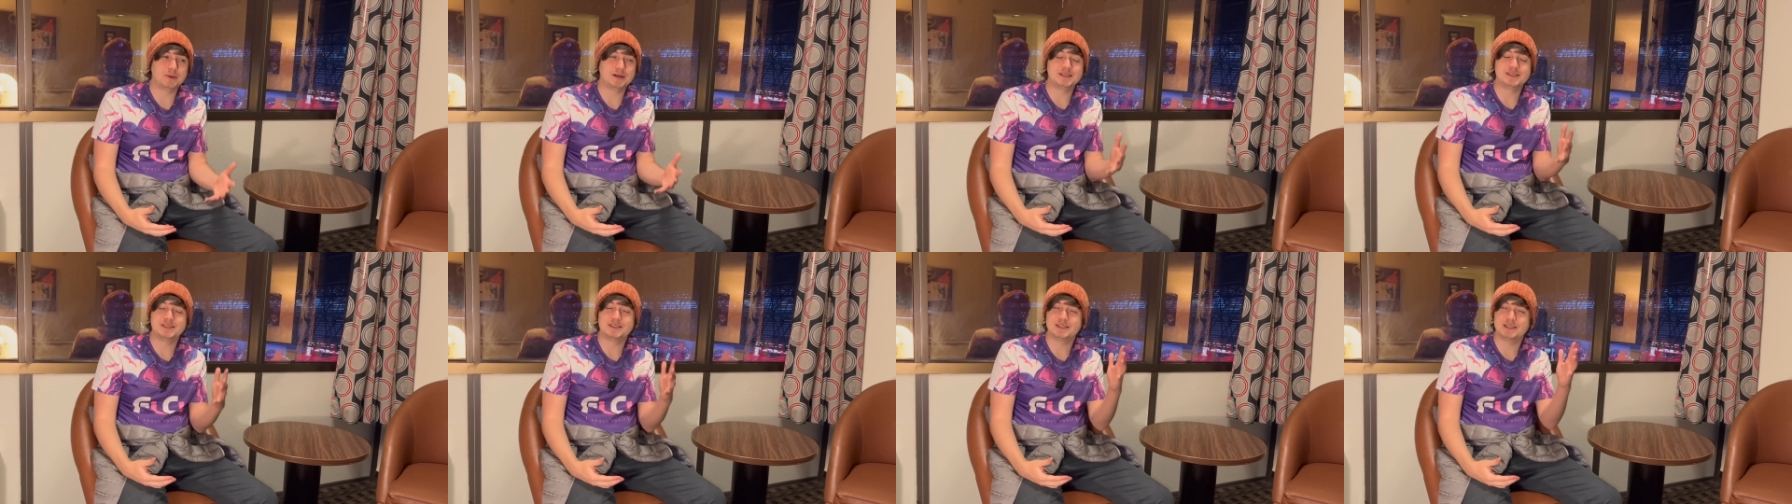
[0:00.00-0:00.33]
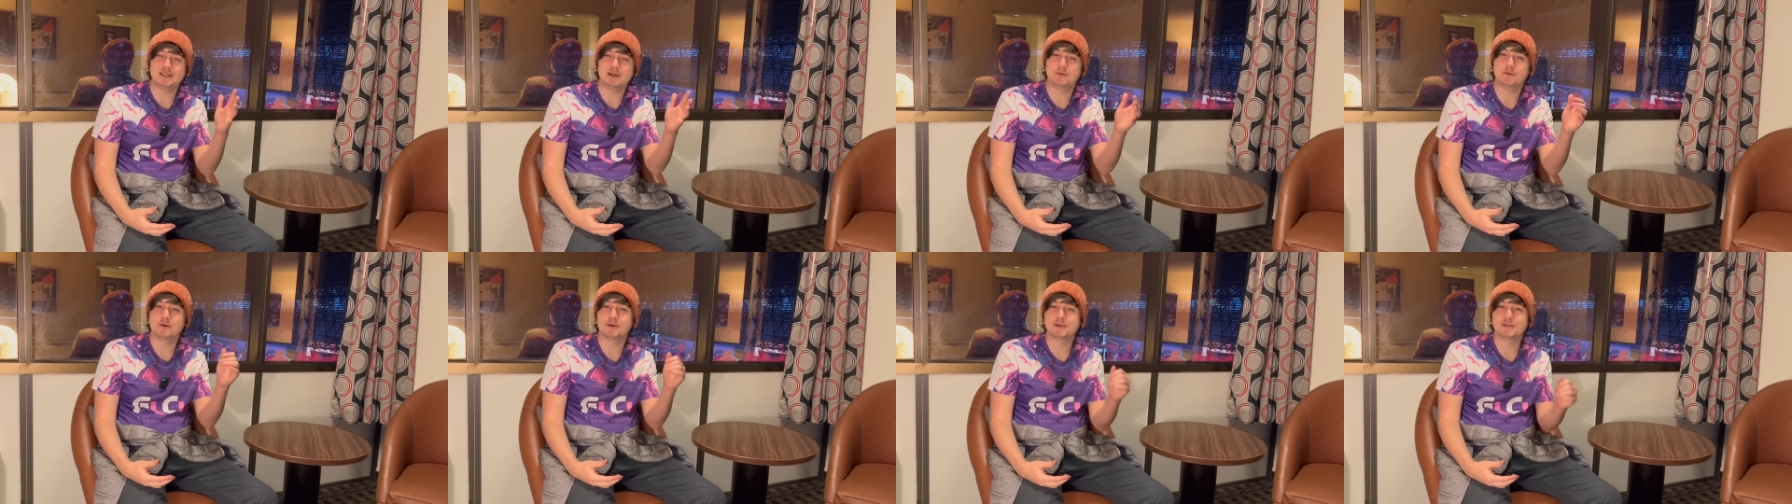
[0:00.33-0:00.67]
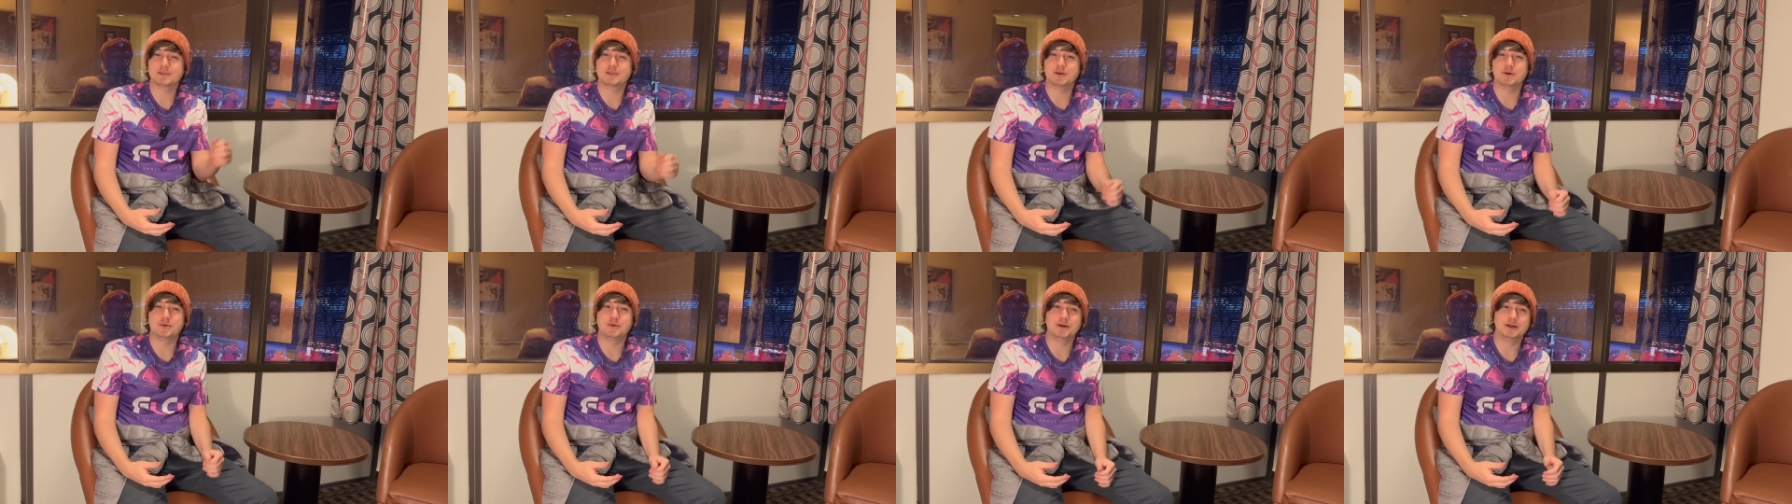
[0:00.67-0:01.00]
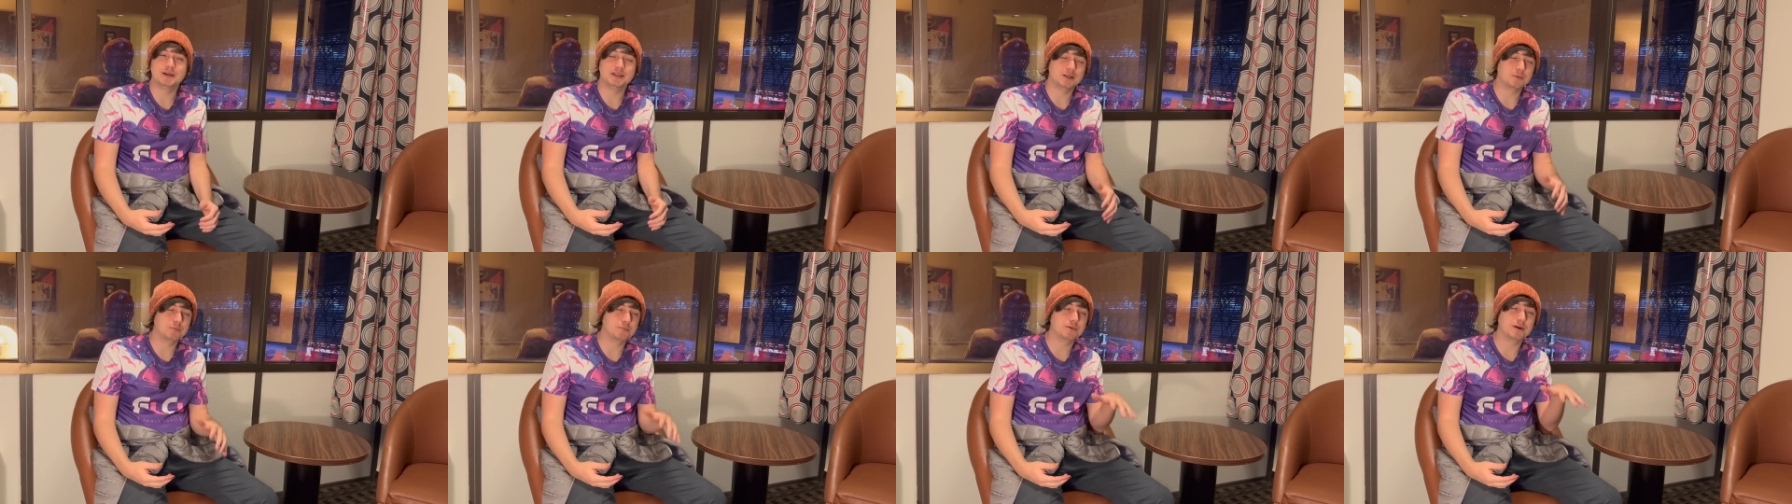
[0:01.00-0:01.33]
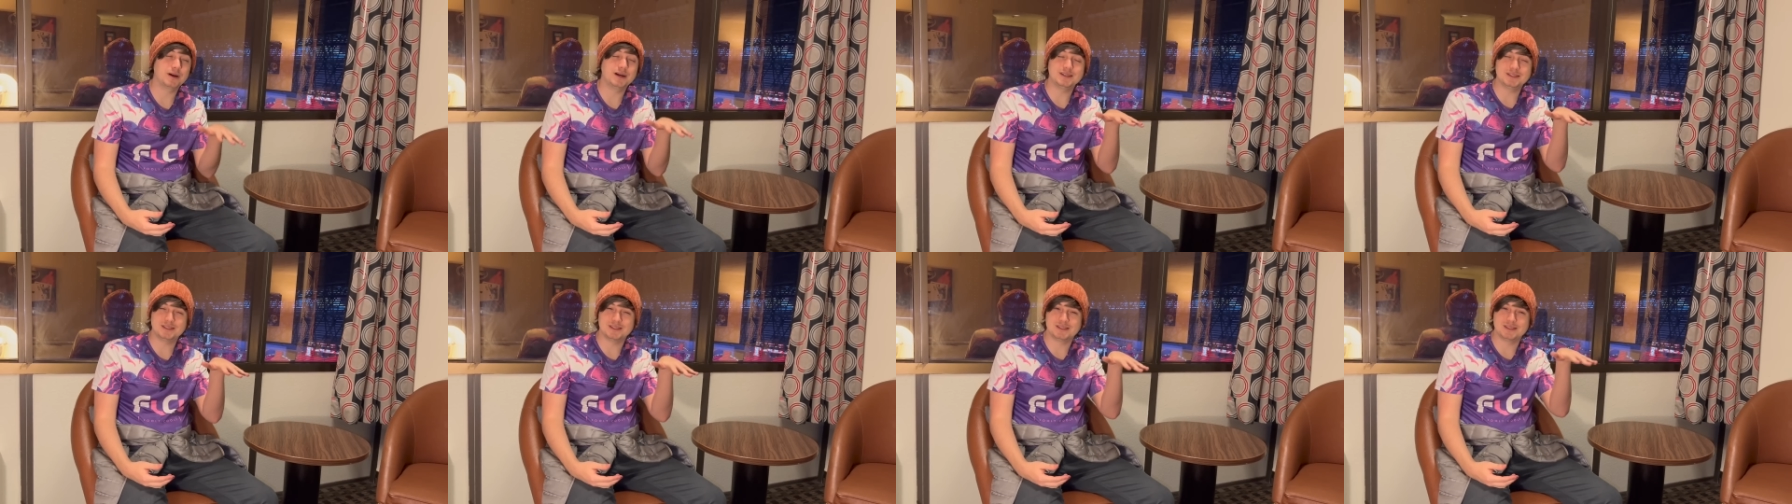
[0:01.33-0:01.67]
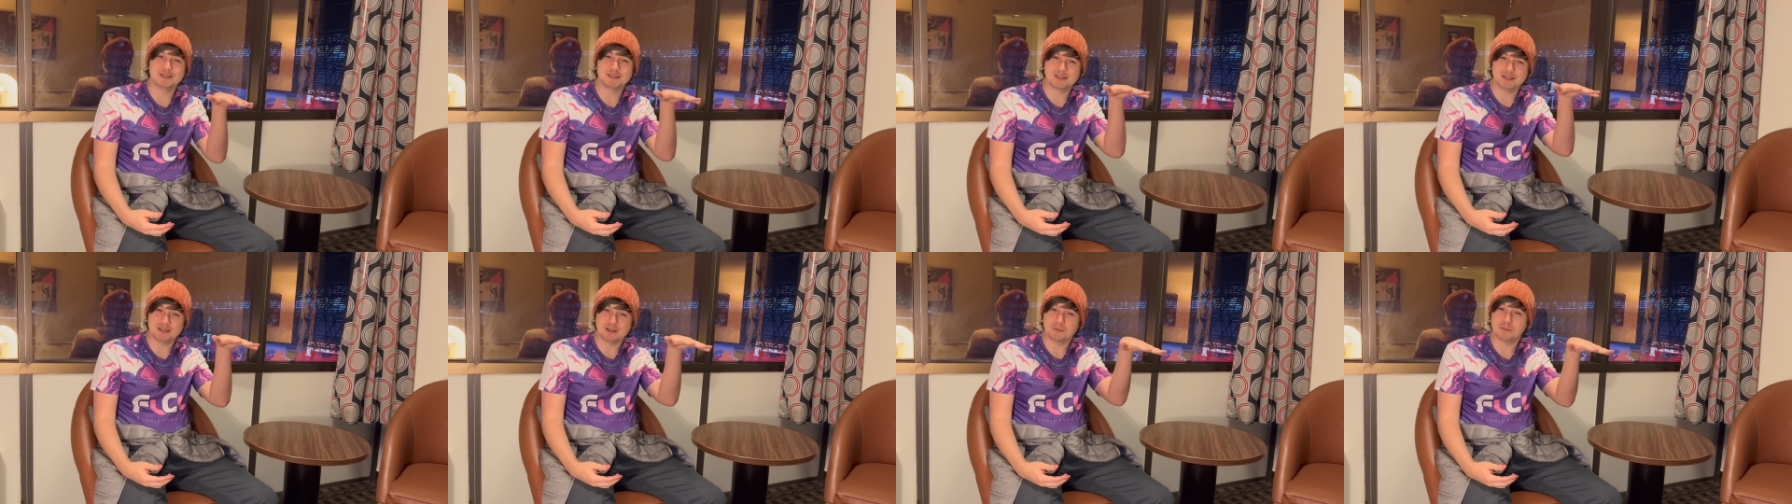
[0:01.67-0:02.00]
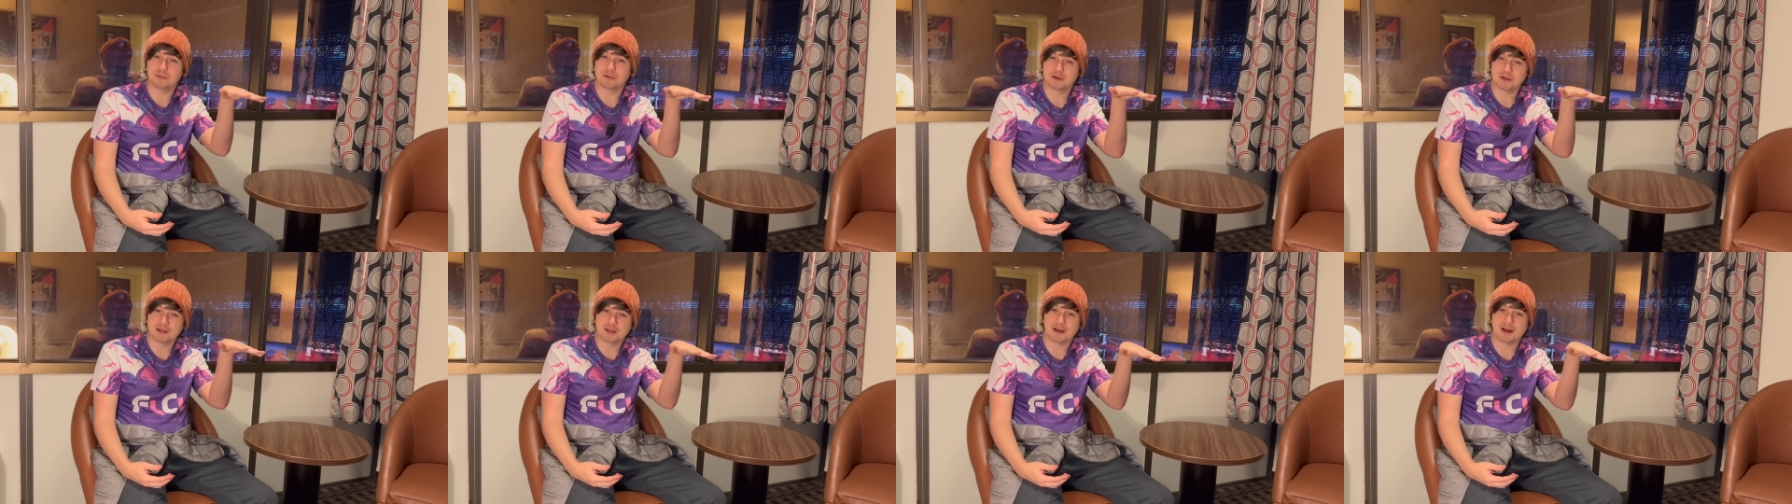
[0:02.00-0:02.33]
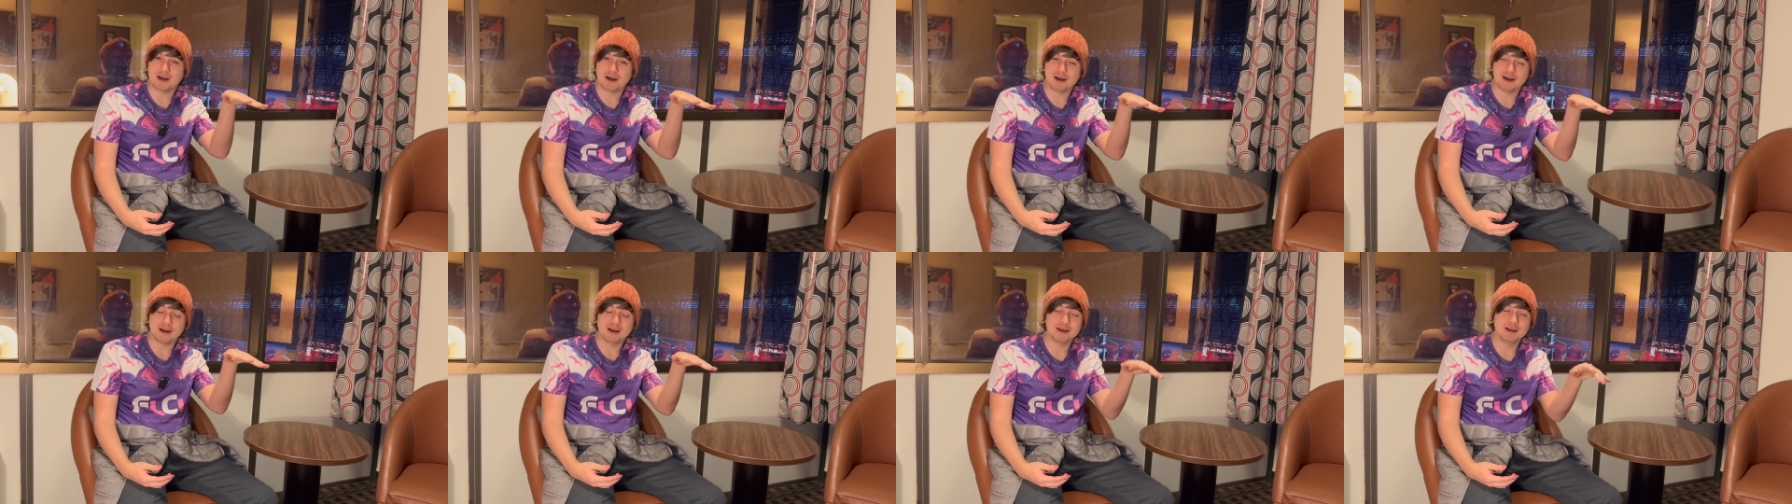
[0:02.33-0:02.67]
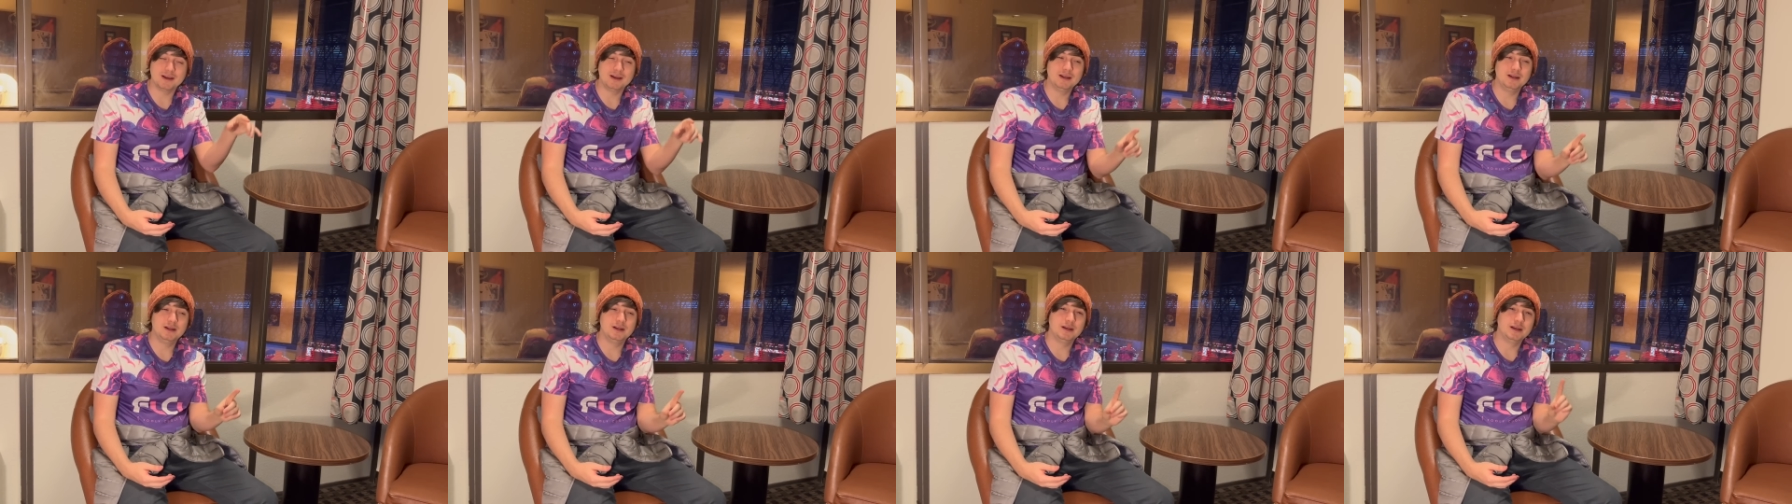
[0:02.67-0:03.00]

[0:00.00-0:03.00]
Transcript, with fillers: I see where it's going. The price is still pretty high.